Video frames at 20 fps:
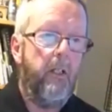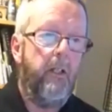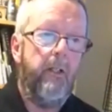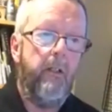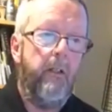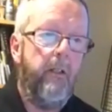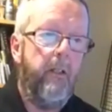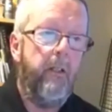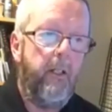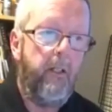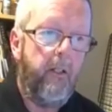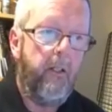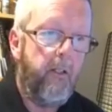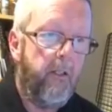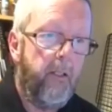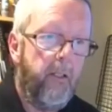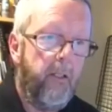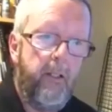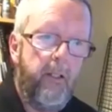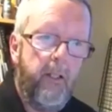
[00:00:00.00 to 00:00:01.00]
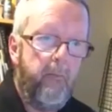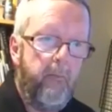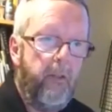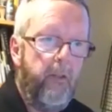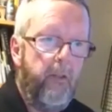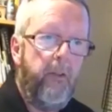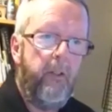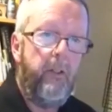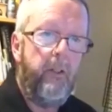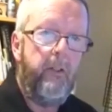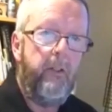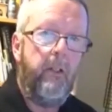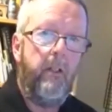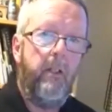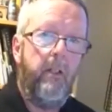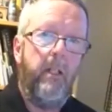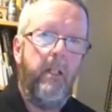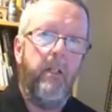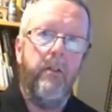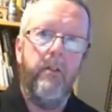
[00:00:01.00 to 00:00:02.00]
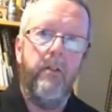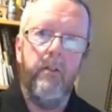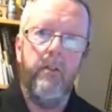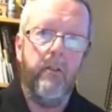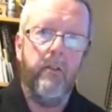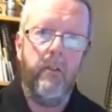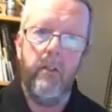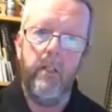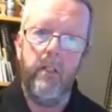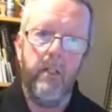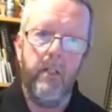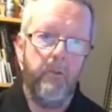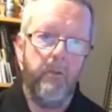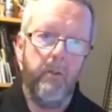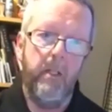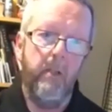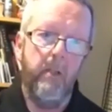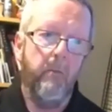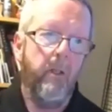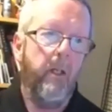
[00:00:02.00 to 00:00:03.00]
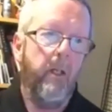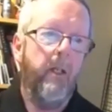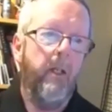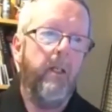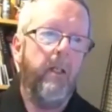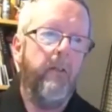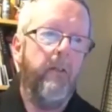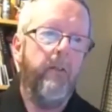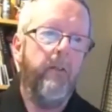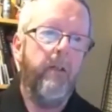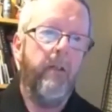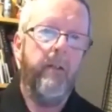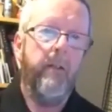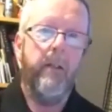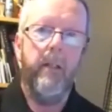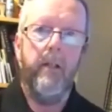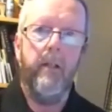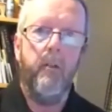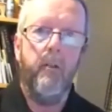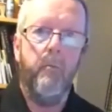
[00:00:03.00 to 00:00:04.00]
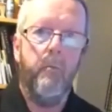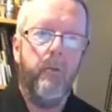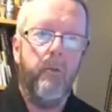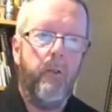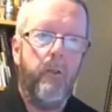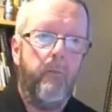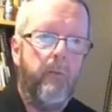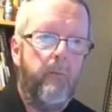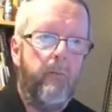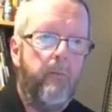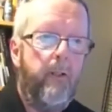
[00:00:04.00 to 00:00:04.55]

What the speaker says: and they come in 30 litres, and you get 21 litres in there, no problem.